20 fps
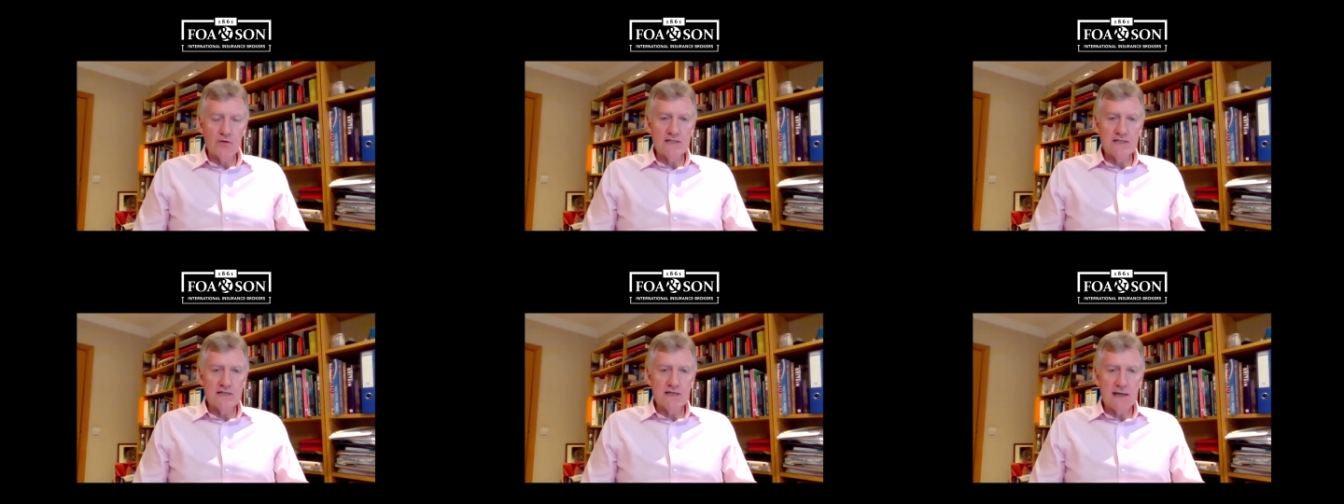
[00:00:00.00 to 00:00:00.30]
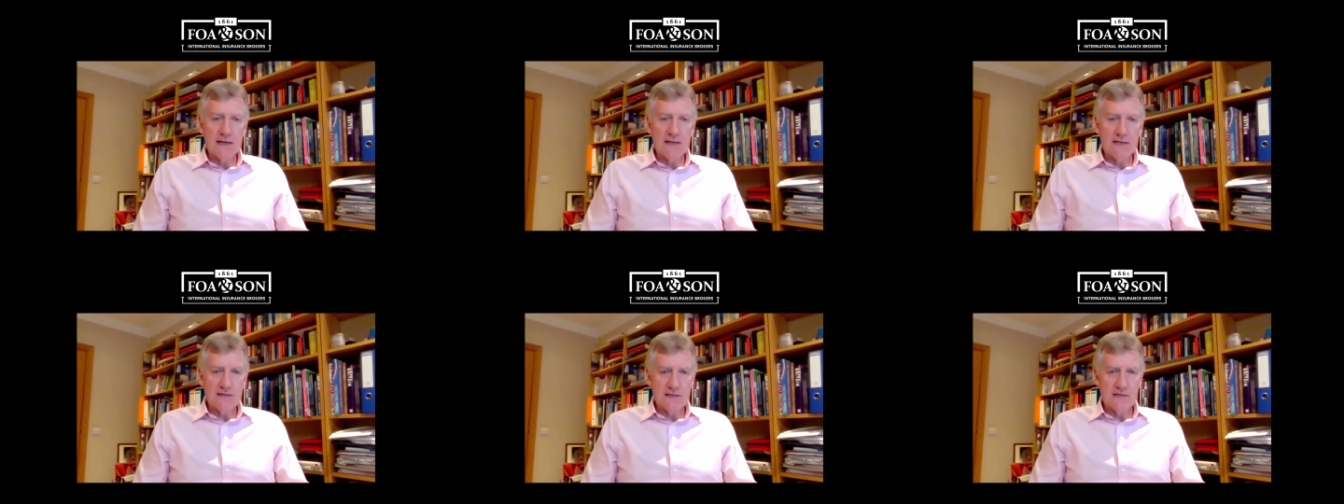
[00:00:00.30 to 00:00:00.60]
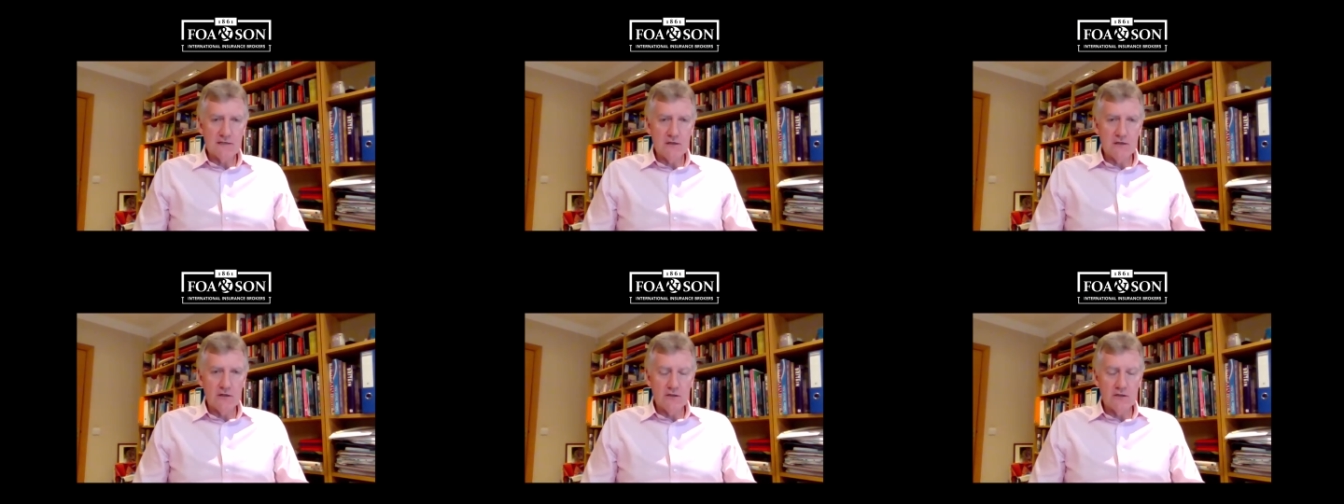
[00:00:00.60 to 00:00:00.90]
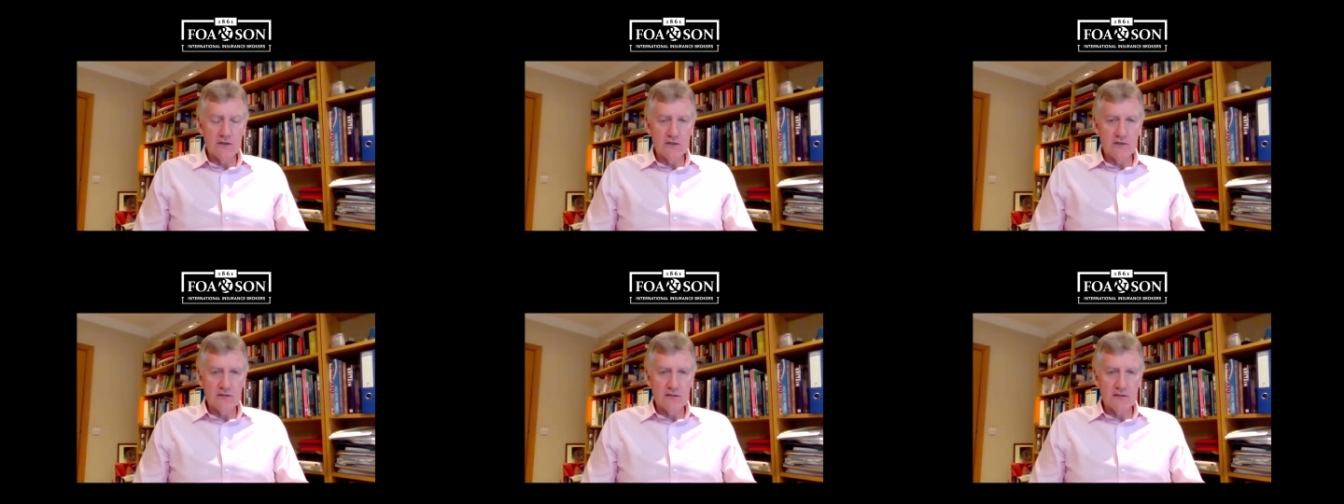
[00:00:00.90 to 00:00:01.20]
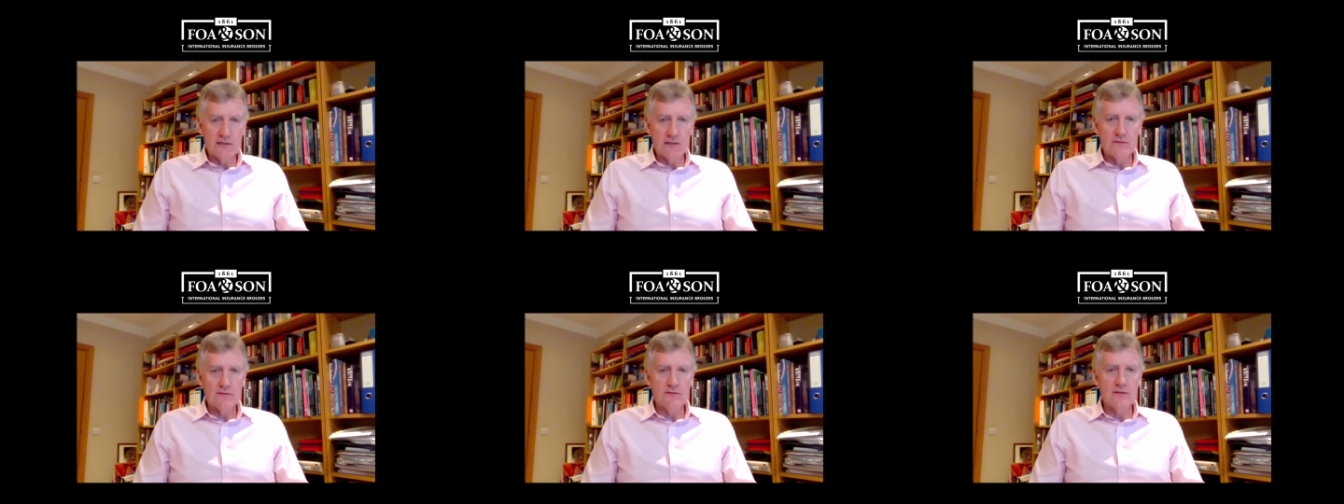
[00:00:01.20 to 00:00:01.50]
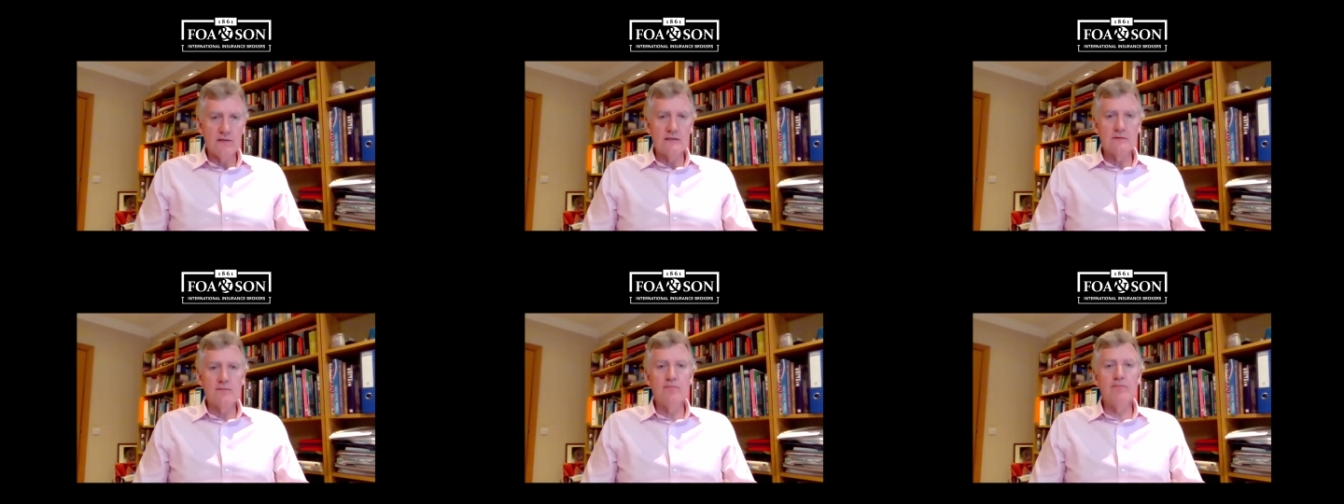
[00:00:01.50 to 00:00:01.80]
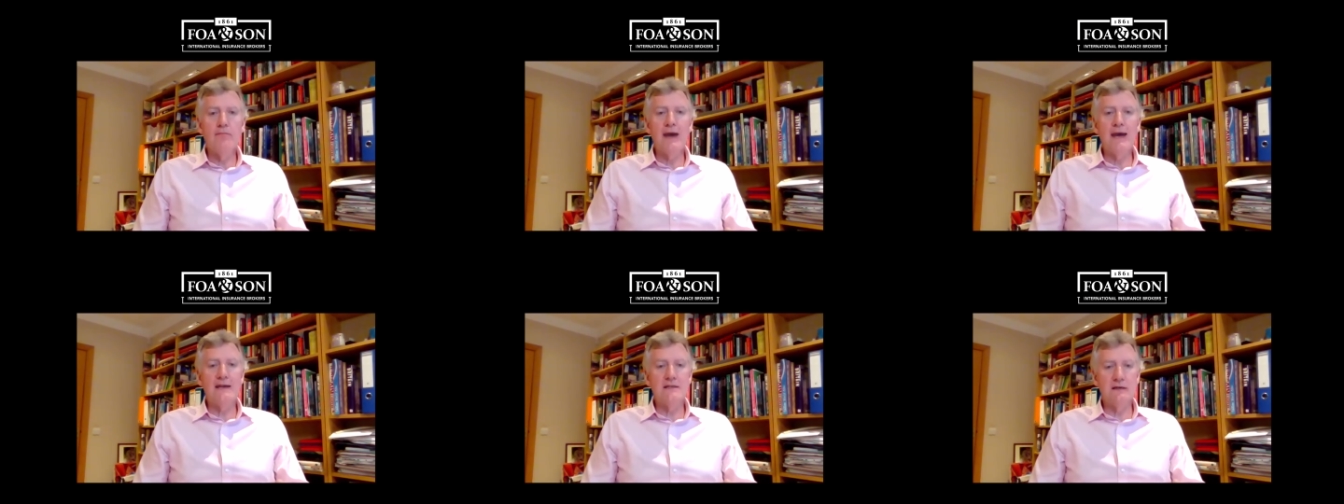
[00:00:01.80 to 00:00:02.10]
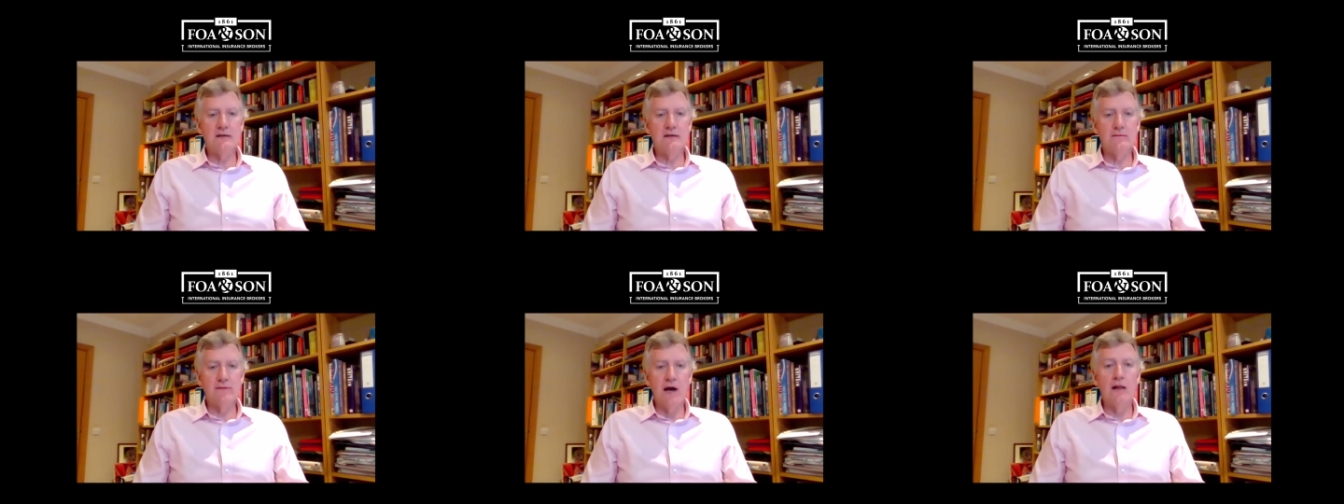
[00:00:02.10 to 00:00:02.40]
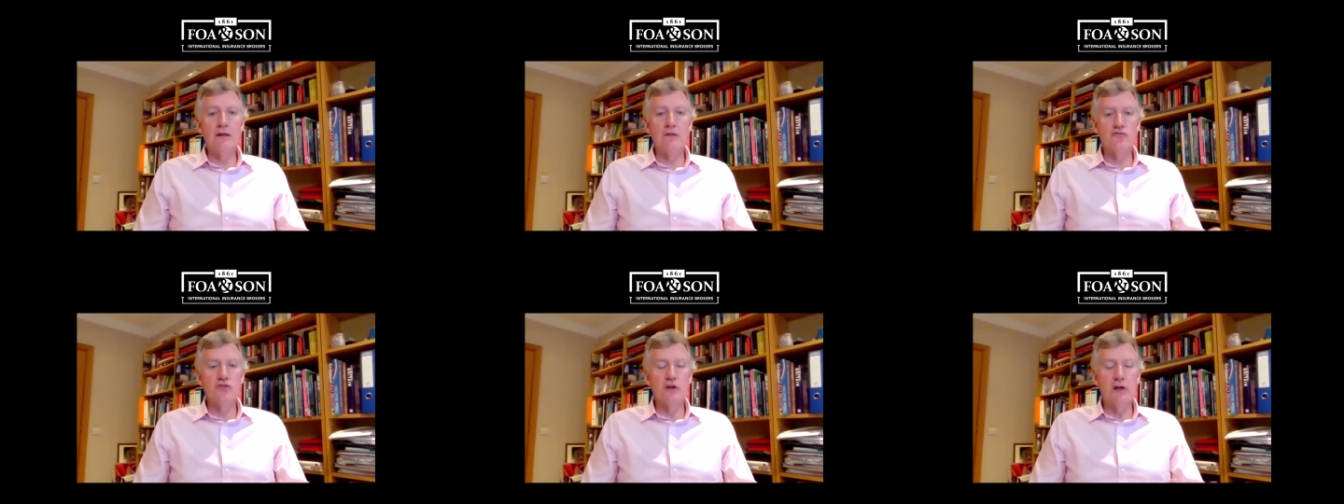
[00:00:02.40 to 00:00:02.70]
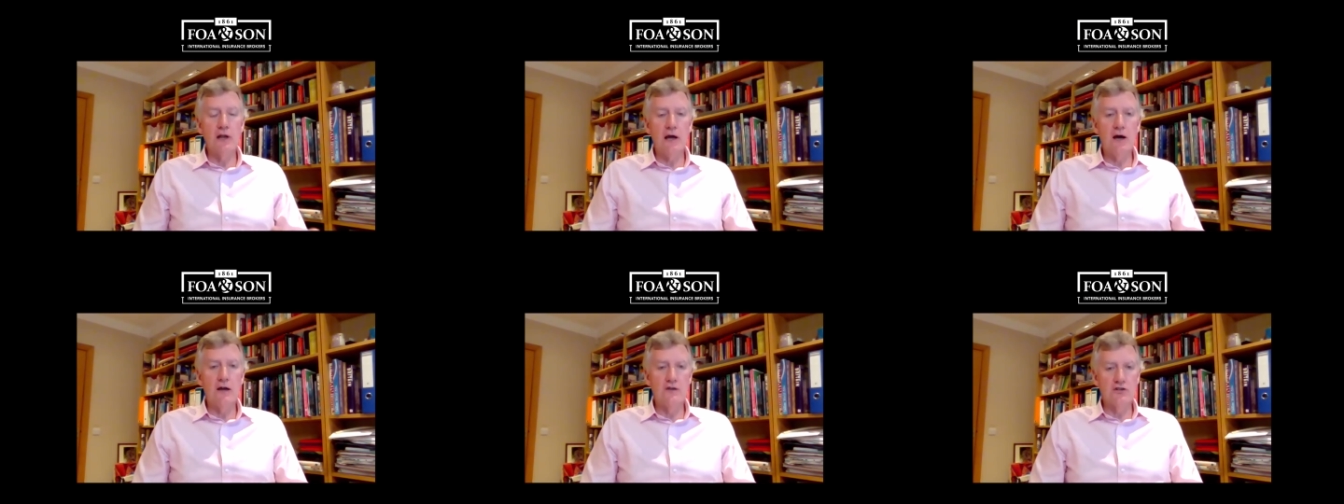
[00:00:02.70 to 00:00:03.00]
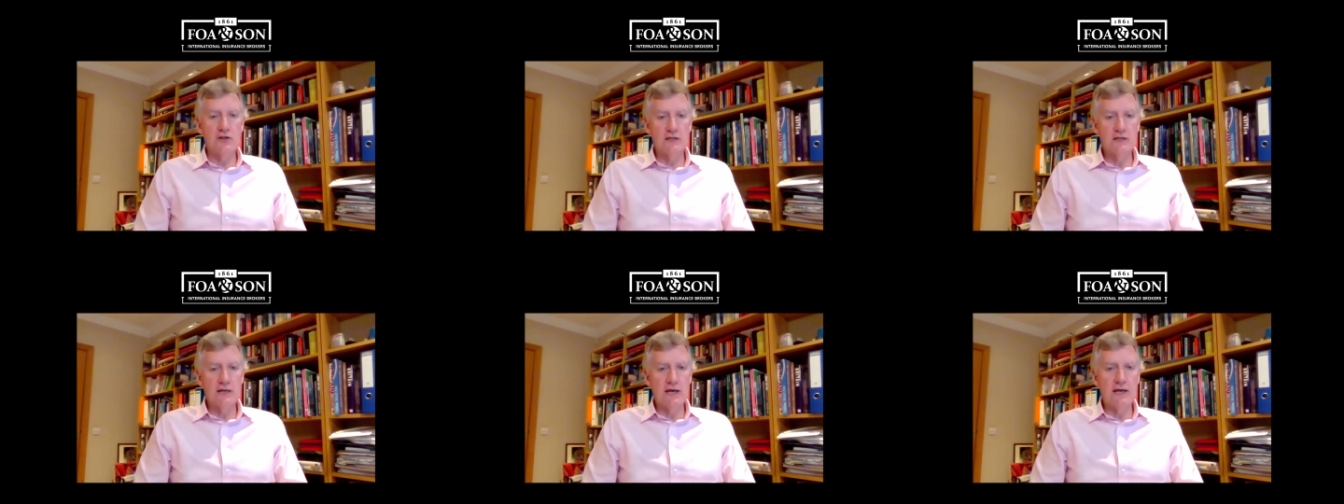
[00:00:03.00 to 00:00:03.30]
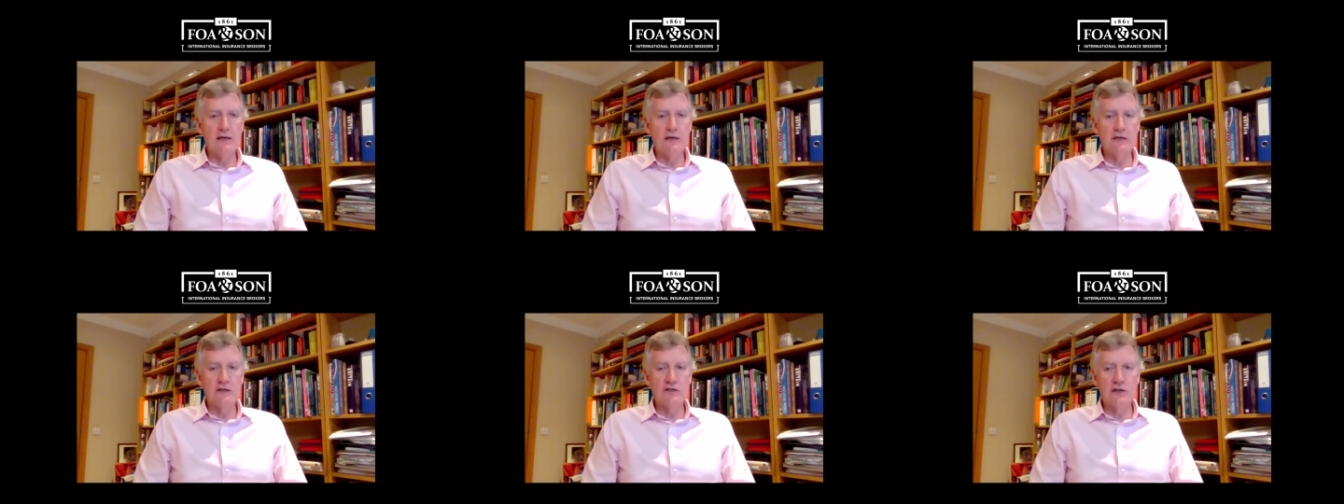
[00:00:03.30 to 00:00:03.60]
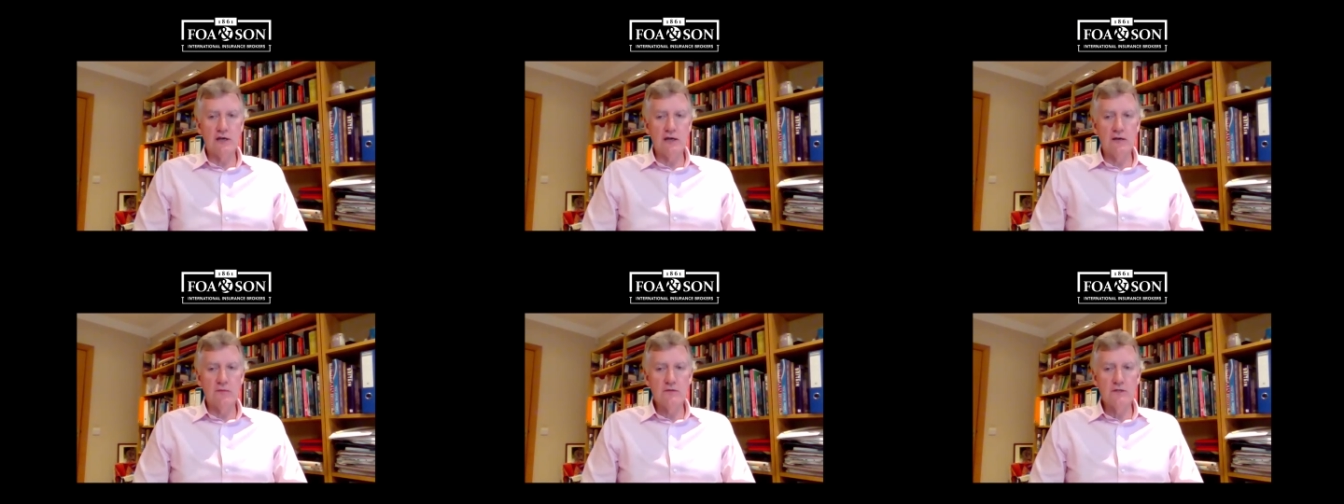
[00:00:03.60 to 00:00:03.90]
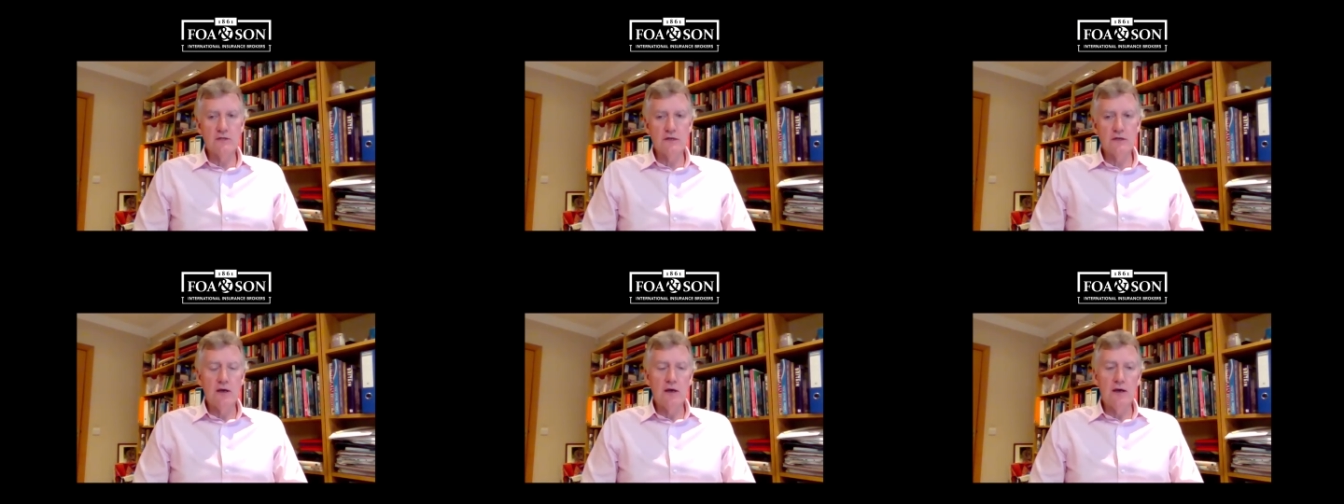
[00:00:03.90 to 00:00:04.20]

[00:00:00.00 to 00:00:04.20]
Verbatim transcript: latest losses, these massive ultra-large container ships,